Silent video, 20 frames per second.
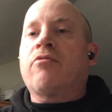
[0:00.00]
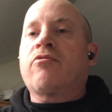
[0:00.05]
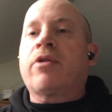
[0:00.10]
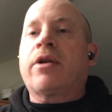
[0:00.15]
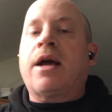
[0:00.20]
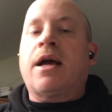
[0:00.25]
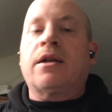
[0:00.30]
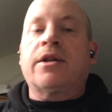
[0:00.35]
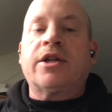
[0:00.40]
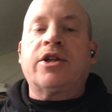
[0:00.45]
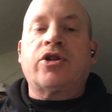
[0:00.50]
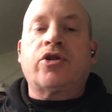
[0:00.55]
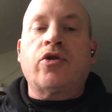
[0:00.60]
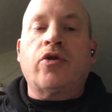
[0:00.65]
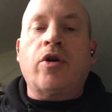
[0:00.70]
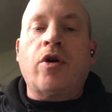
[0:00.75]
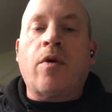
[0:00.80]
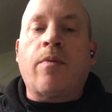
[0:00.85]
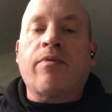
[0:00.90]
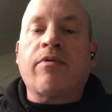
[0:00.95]
Rinaldi
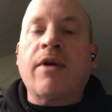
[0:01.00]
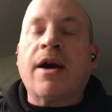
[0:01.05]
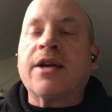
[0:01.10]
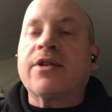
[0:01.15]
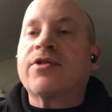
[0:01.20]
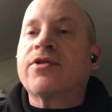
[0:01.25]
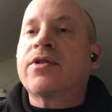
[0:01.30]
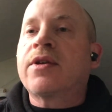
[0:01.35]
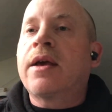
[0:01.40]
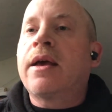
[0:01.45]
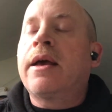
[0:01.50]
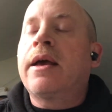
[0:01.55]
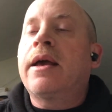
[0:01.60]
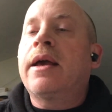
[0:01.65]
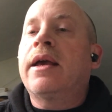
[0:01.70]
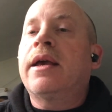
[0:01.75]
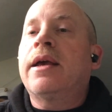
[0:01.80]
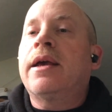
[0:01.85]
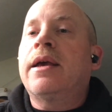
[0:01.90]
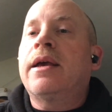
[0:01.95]
Studio Press.
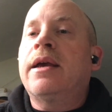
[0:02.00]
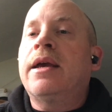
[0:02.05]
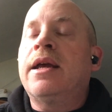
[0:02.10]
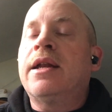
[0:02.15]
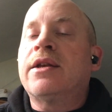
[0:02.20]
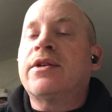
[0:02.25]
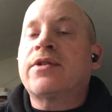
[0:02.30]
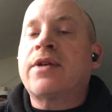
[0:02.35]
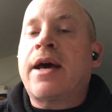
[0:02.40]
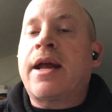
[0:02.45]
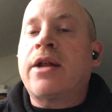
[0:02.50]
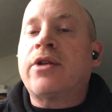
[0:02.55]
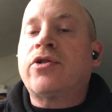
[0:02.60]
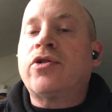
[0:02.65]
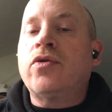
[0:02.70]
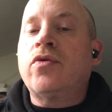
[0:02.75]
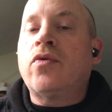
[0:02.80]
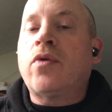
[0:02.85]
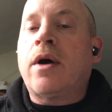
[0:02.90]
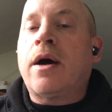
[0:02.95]
He decided
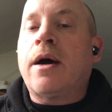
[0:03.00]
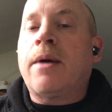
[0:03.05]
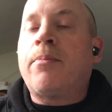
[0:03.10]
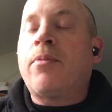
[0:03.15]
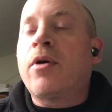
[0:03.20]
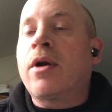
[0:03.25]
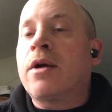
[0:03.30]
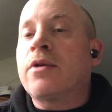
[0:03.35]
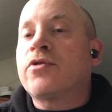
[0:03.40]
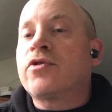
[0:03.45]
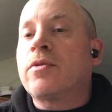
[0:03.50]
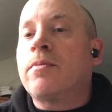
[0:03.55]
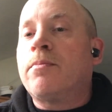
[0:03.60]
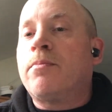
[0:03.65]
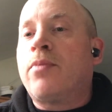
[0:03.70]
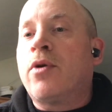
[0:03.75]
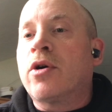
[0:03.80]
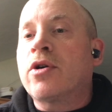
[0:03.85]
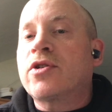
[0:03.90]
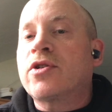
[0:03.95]
to uh, put out some
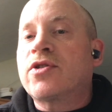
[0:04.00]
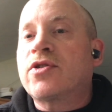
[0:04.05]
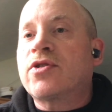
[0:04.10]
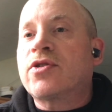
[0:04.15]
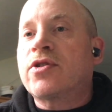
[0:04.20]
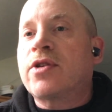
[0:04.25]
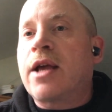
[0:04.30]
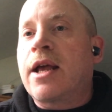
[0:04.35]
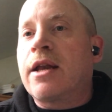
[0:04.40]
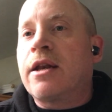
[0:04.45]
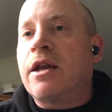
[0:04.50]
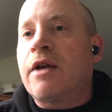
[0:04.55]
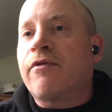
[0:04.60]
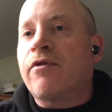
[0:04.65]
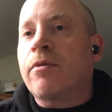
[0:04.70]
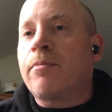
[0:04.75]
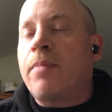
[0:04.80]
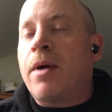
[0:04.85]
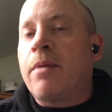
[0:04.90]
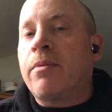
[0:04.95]
books in
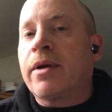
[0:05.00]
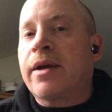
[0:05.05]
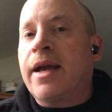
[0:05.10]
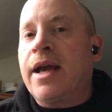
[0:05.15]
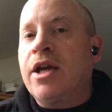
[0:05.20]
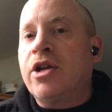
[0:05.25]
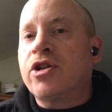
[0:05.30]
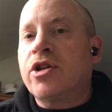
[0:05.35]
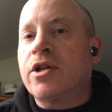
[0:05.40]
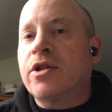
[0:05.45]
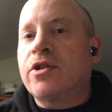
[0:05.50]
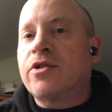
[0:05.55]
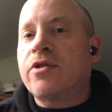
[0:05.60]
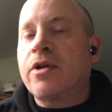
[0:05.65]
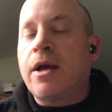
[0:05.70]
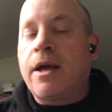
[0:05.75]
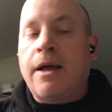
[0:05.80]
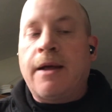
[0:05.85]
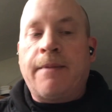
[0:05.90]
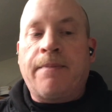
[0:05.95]
different publications,
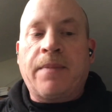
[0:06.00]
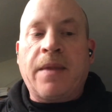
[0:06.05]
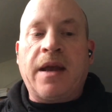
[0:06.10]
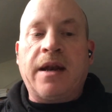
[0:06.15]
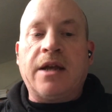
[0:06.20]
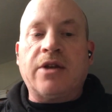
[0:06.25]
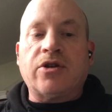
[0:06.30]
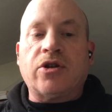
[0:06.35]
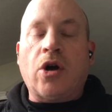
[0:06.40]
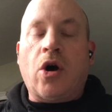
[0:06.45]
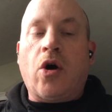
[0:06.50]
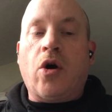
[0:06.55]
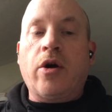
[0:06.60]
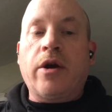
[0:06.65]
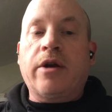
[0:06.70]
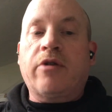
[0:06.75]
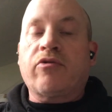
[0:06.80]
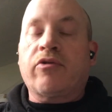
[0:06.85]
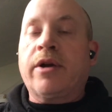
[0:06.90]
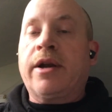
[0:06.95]
and his
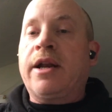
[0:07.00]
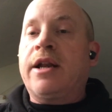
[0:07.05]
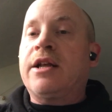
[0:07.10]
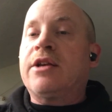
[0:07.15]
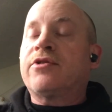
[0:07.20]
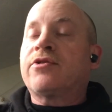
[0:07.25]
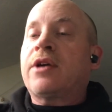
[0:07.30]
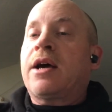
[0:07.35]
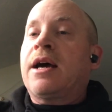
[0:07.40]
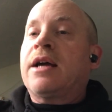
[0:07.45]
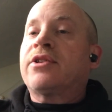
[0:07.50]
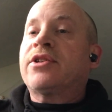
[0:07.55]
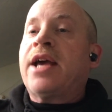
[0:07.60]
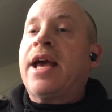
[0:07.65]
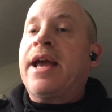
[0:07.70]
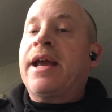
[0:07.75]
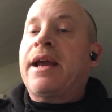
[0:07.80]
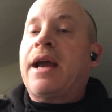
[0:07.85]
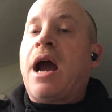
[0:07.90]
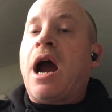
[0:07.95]
created his uh,
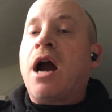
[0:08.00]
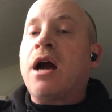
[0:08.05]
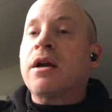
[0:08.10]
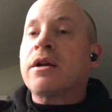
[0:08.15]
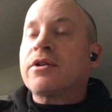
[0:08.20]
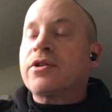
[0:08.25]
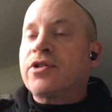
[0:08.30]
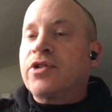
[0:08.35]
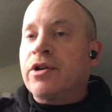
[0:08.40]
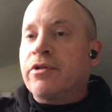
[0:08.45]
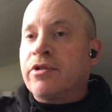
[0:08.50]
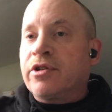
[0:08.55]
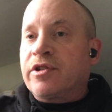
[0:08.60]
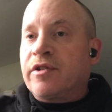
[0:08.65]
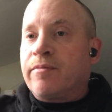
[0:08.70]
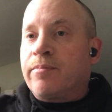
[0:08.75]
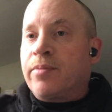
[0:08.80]
Tank Art series of